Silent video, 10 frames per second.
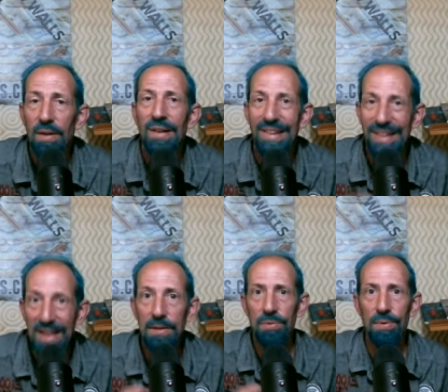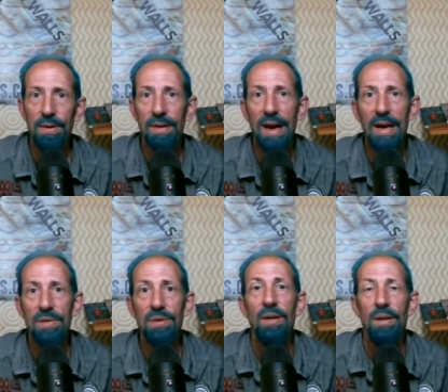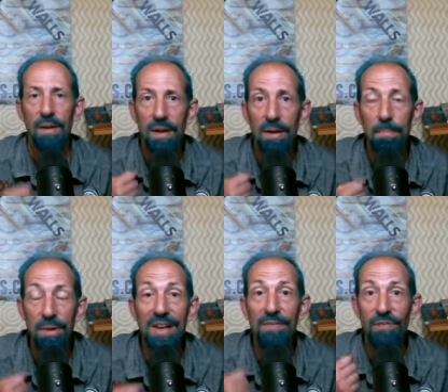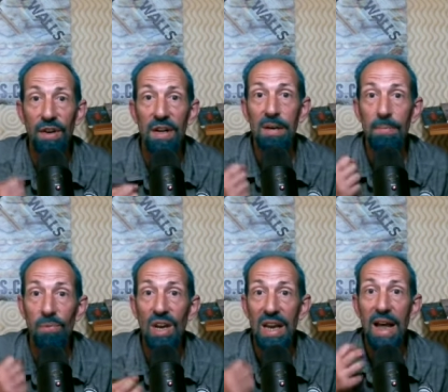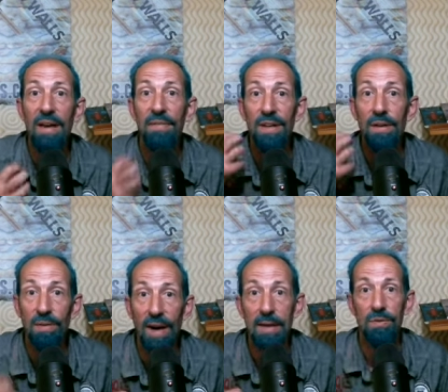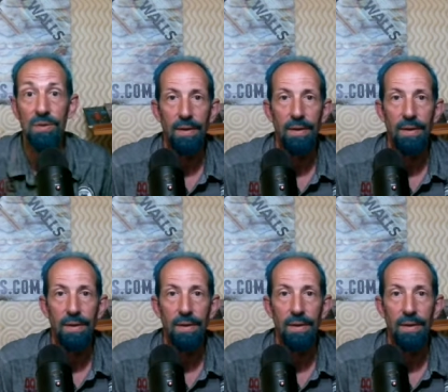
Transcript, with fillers: Let's realize complete freedom we have in Christ.